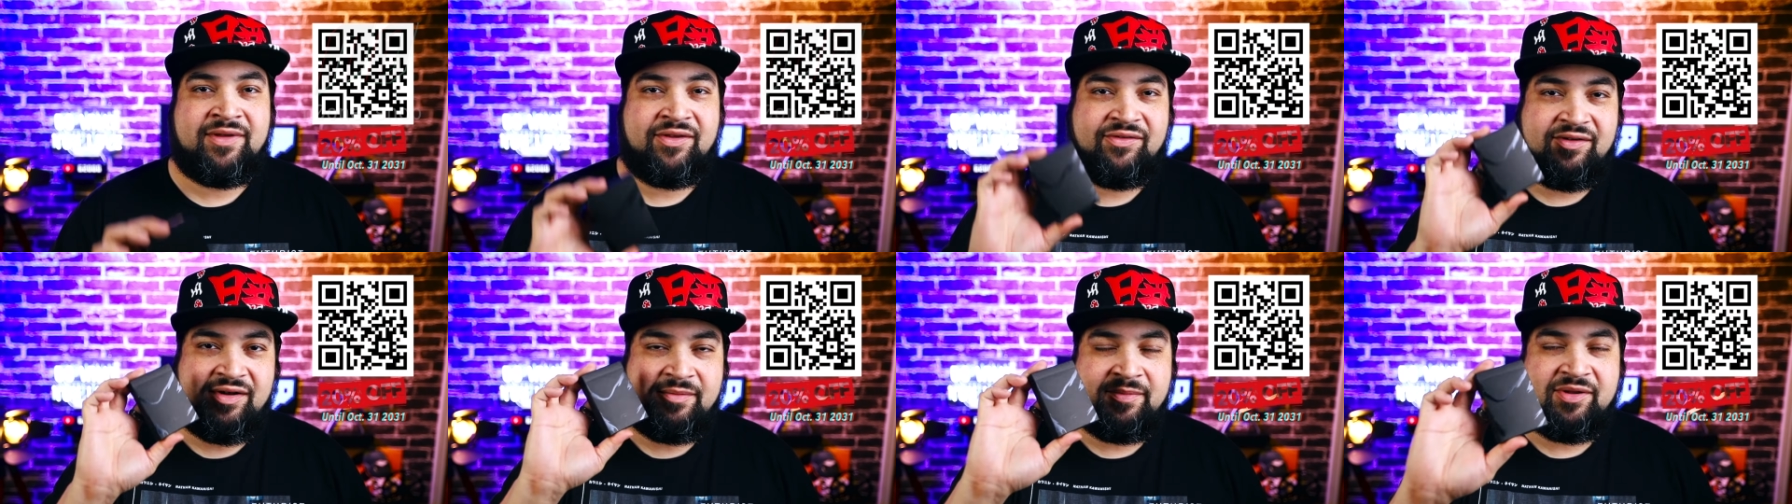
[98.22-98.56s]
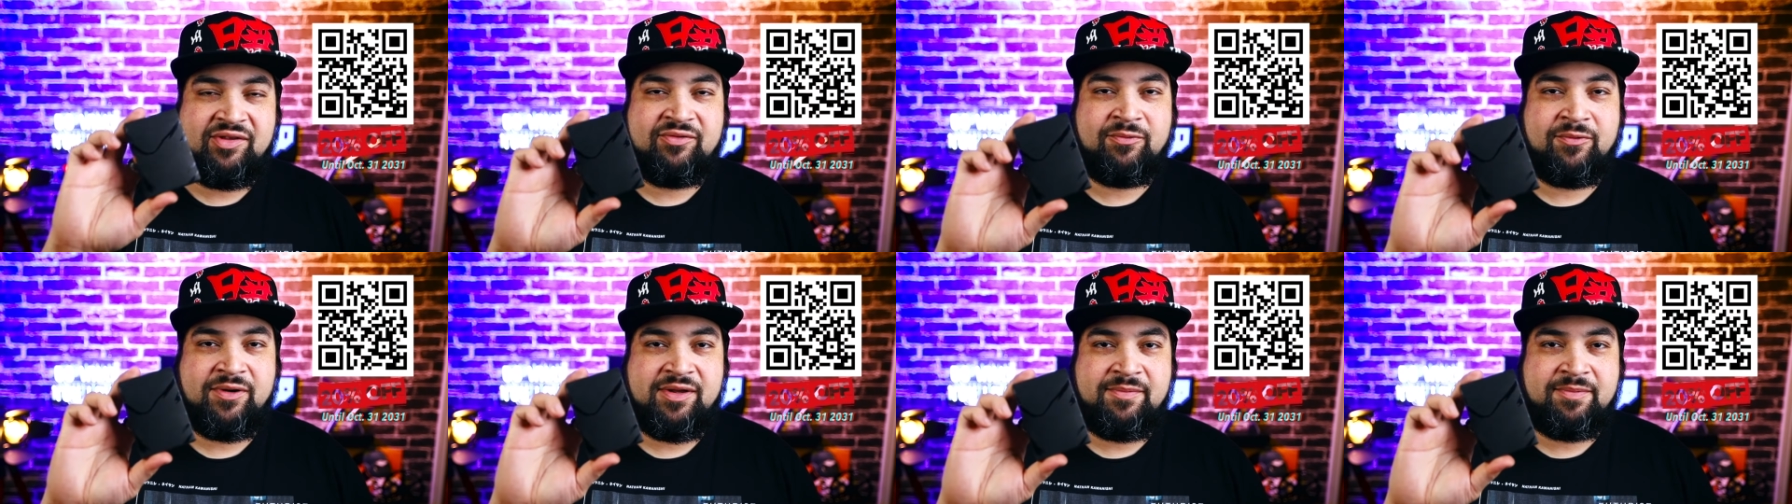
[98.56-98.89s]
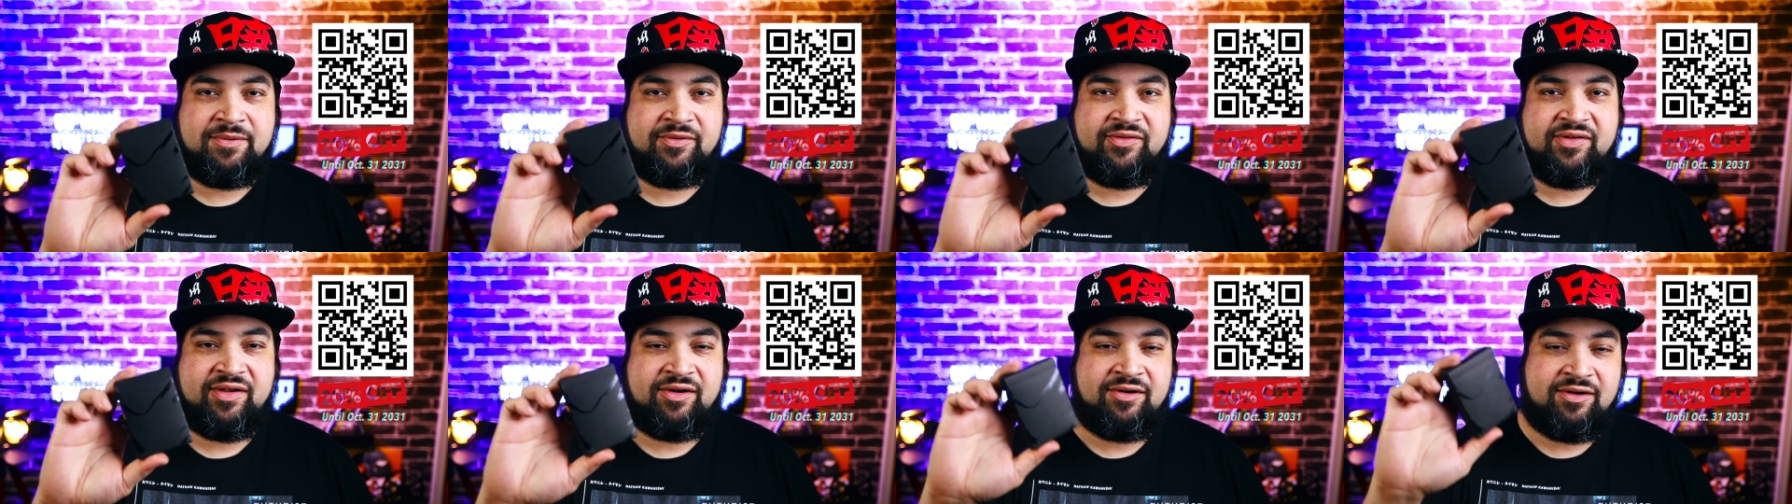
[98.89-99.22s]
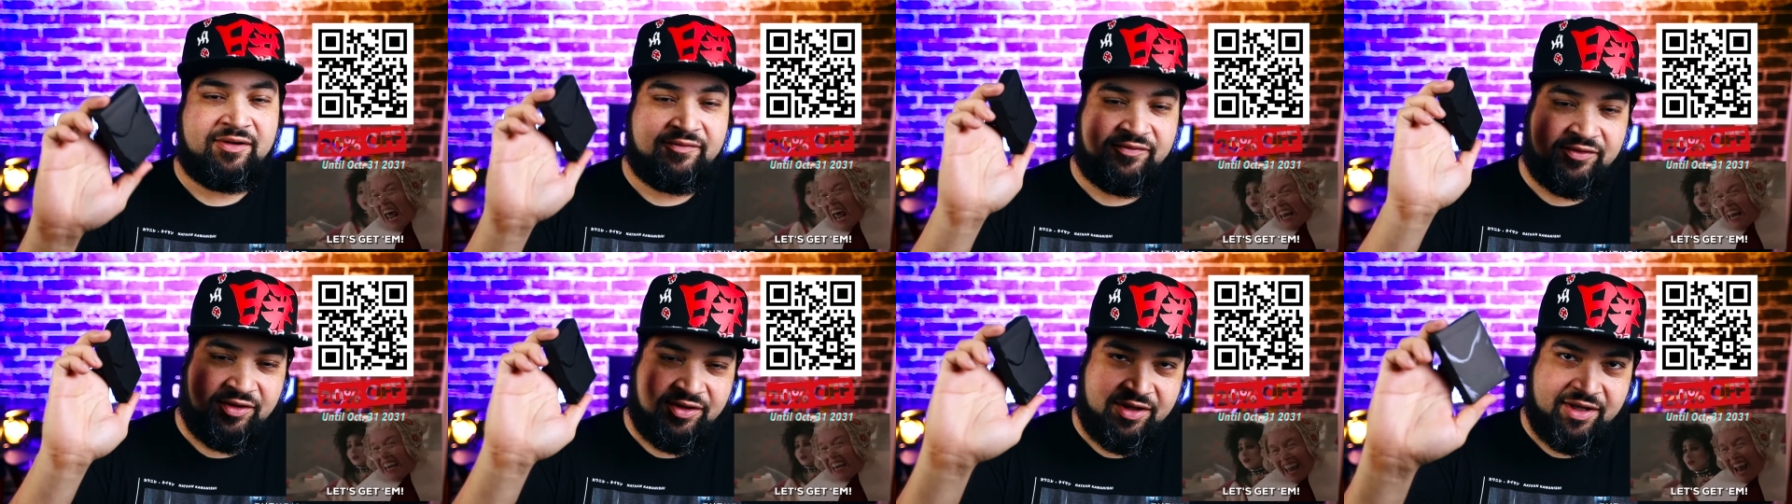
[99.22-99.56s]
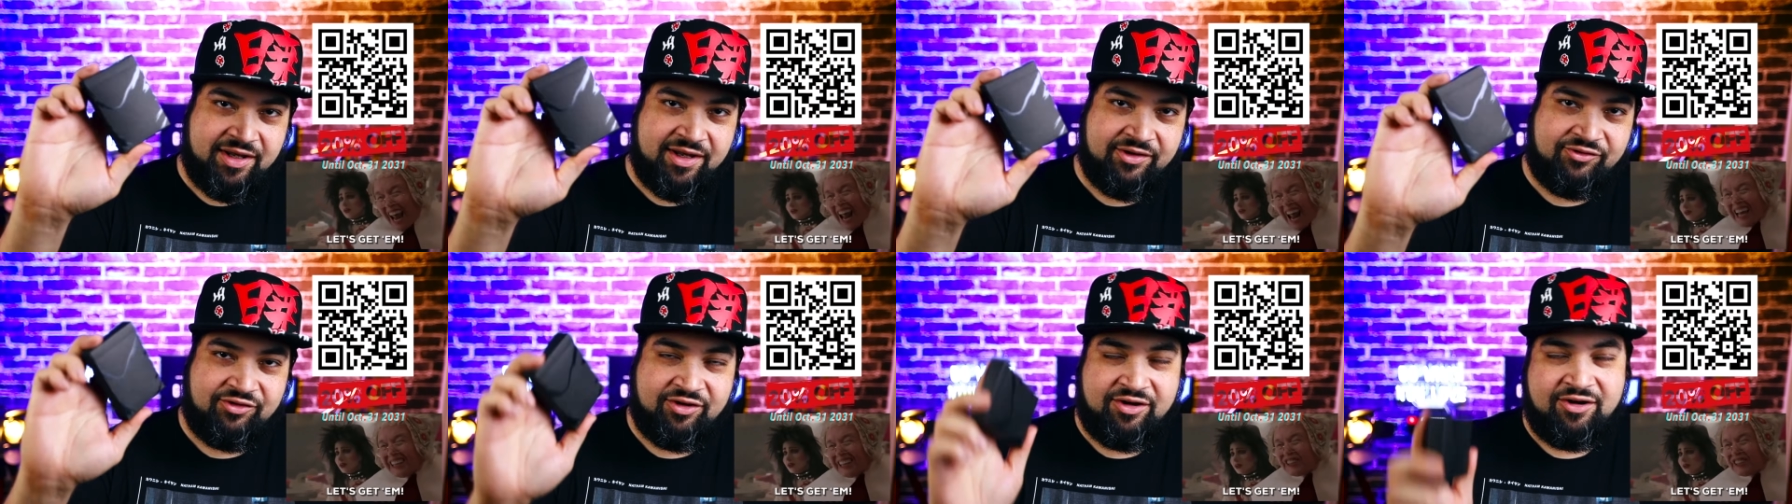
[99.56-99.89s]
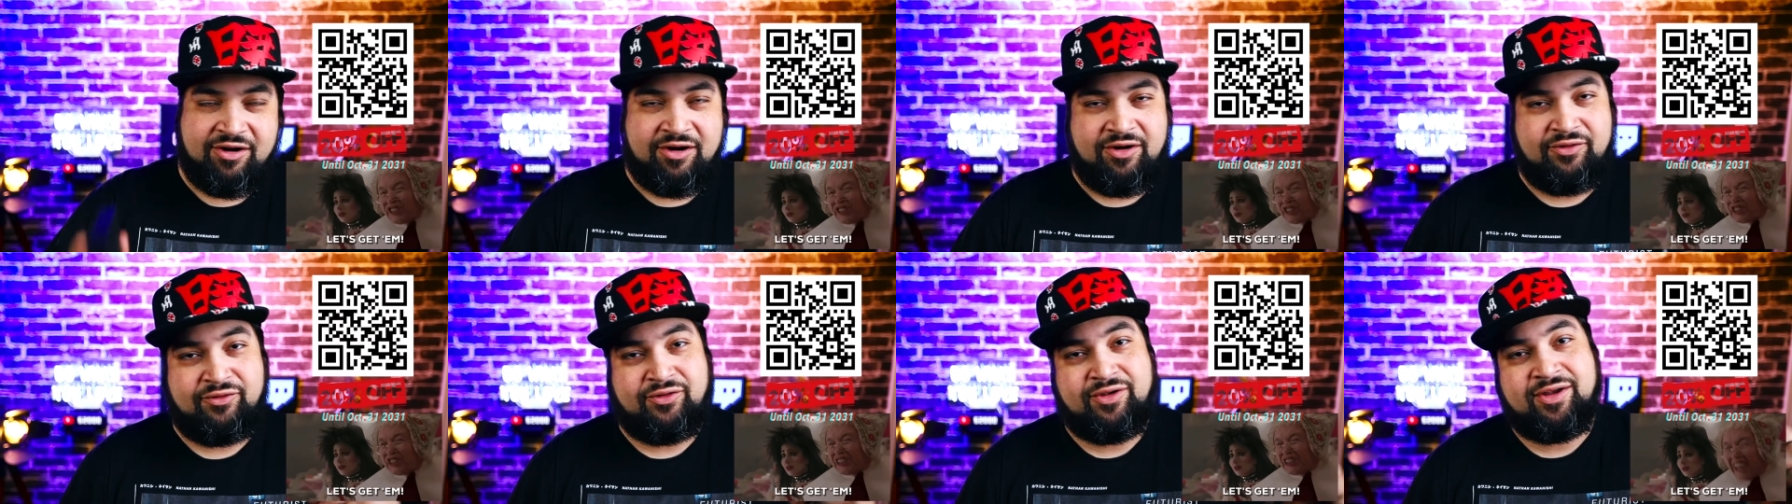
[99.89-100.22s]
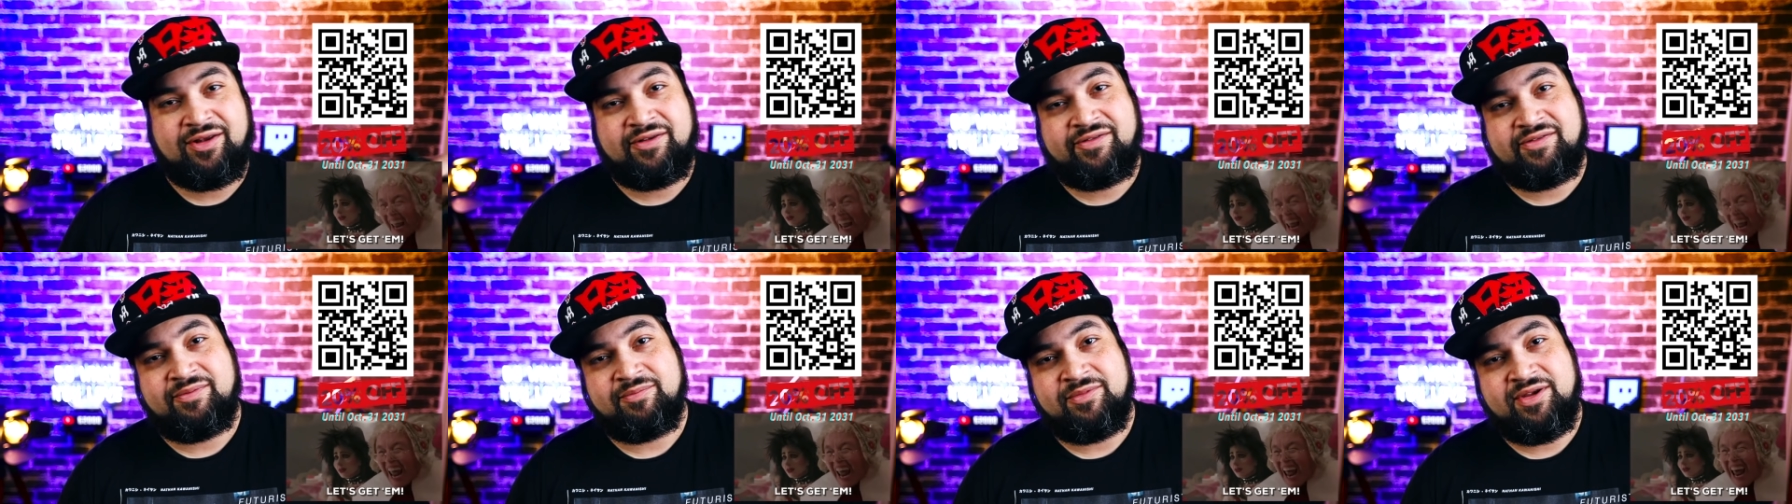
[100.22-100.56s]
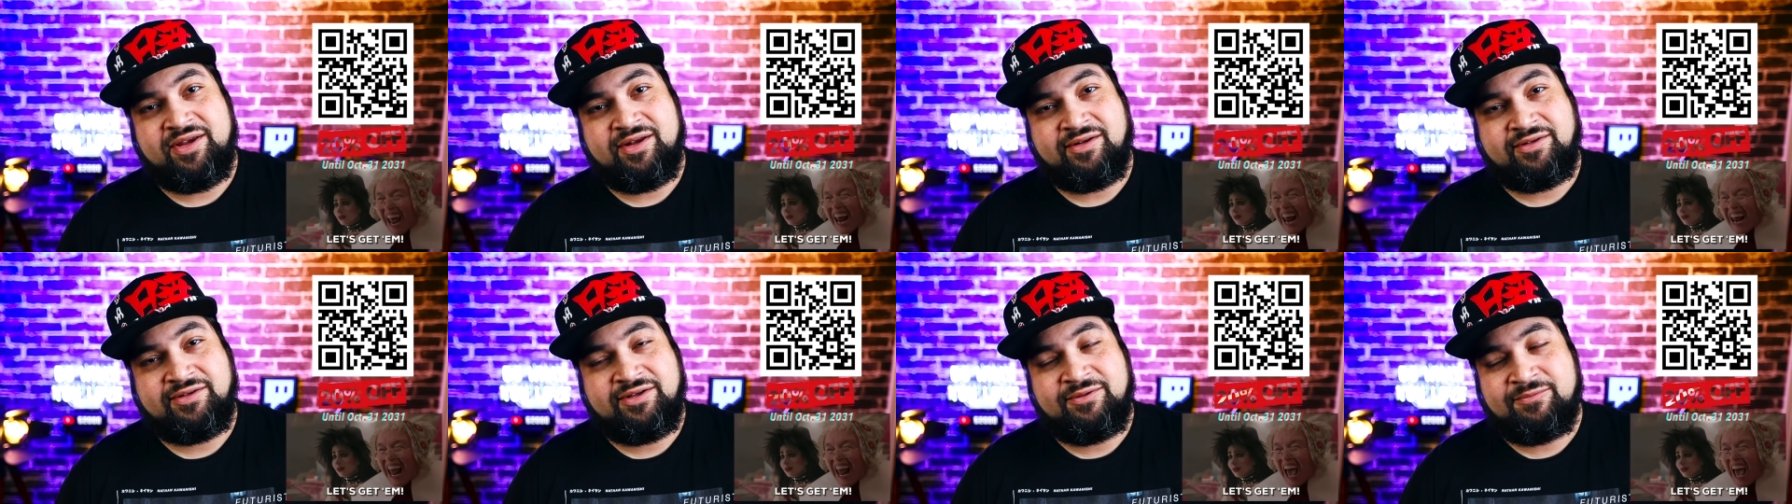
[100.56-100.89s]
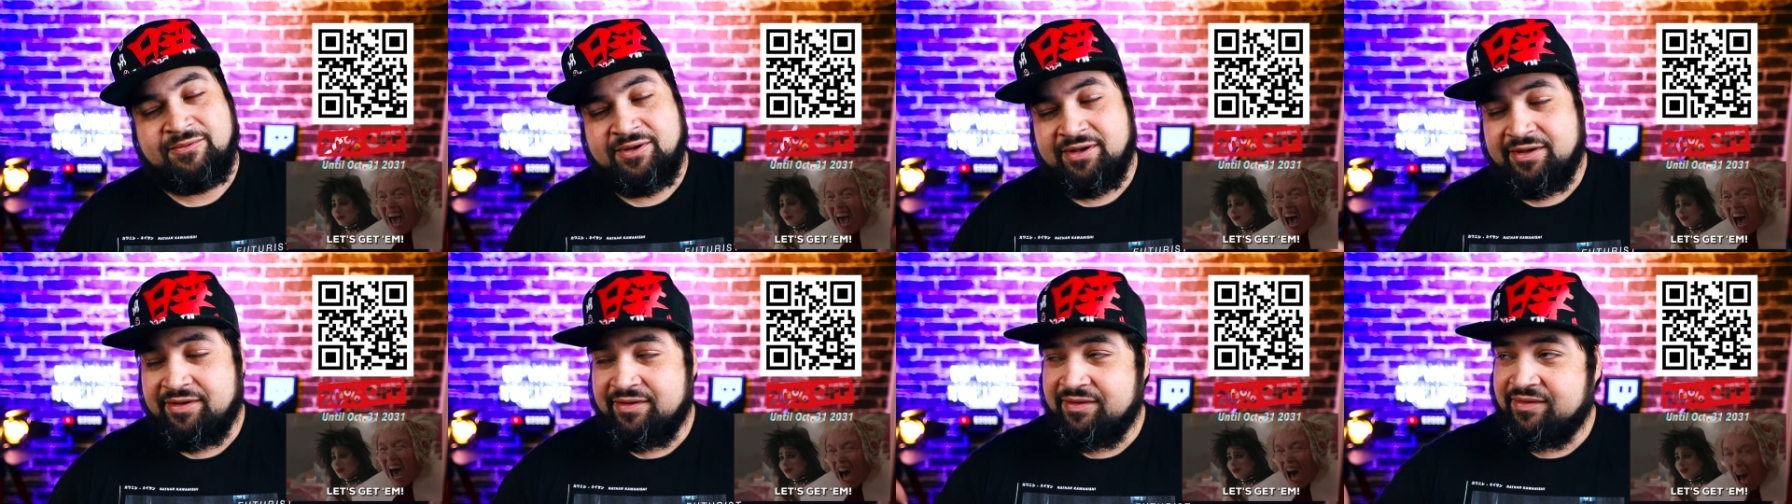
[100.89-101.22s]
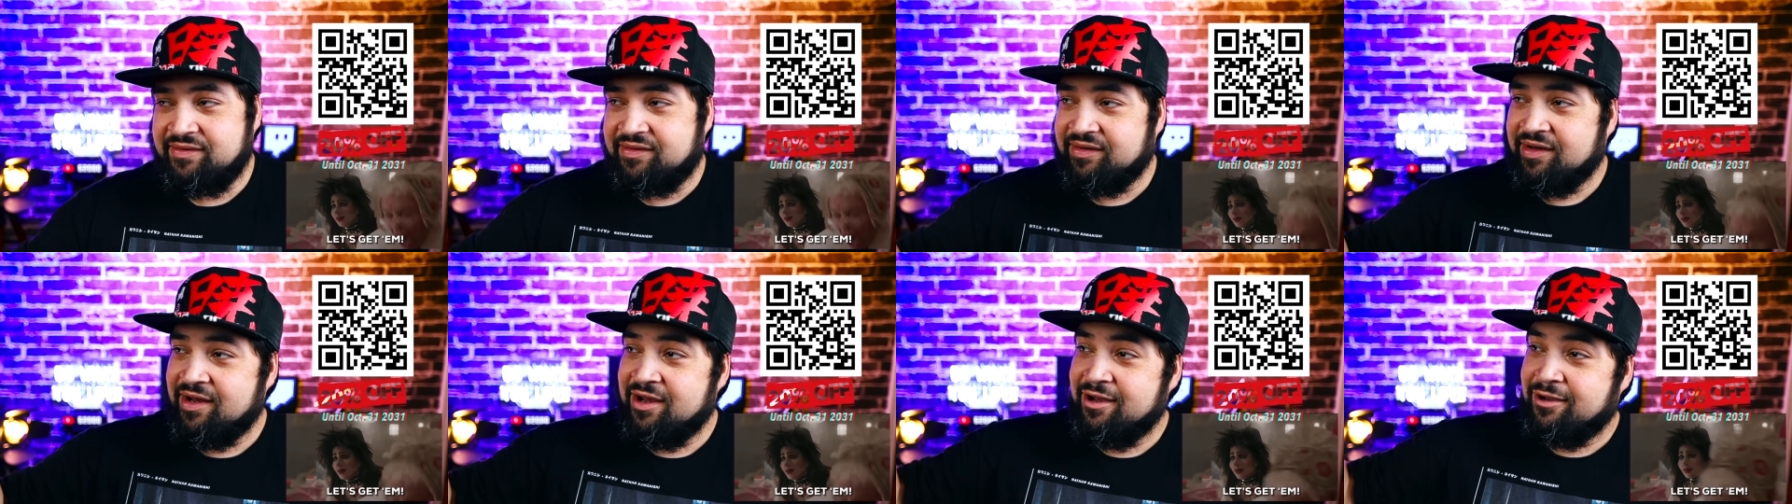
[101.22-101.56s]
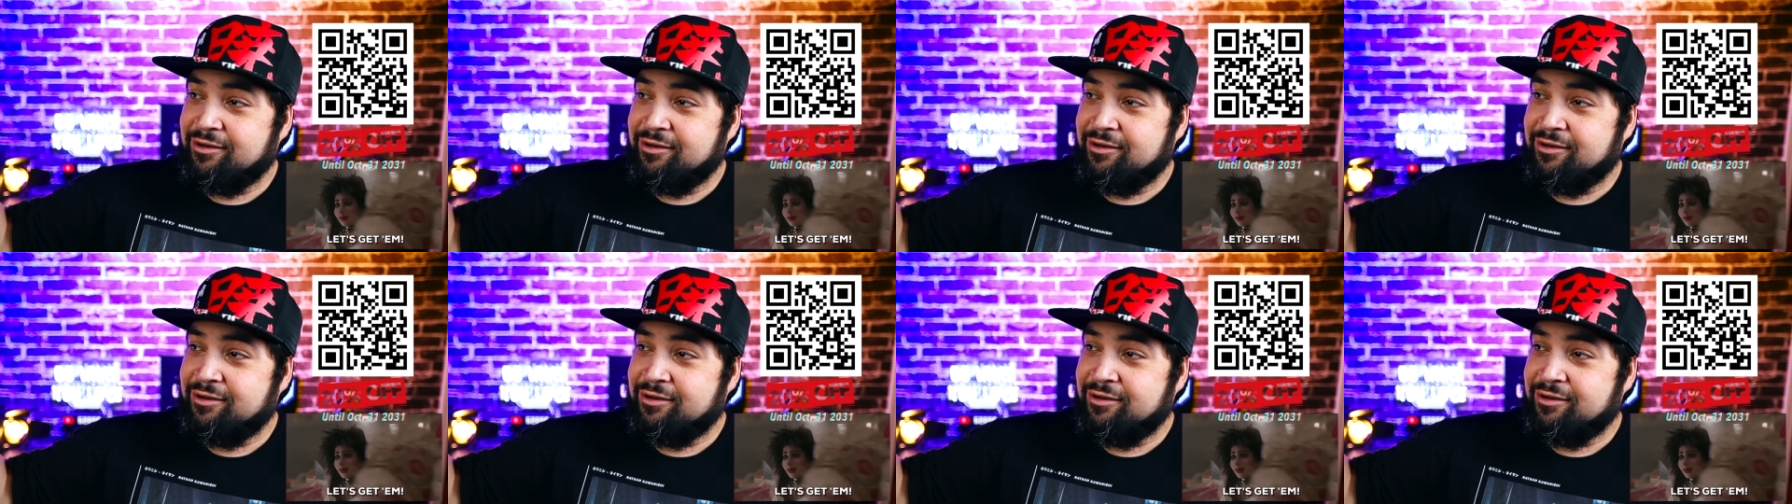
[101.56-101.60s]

it's going to be 20% off, so you can get your cards, you get some gilded ones,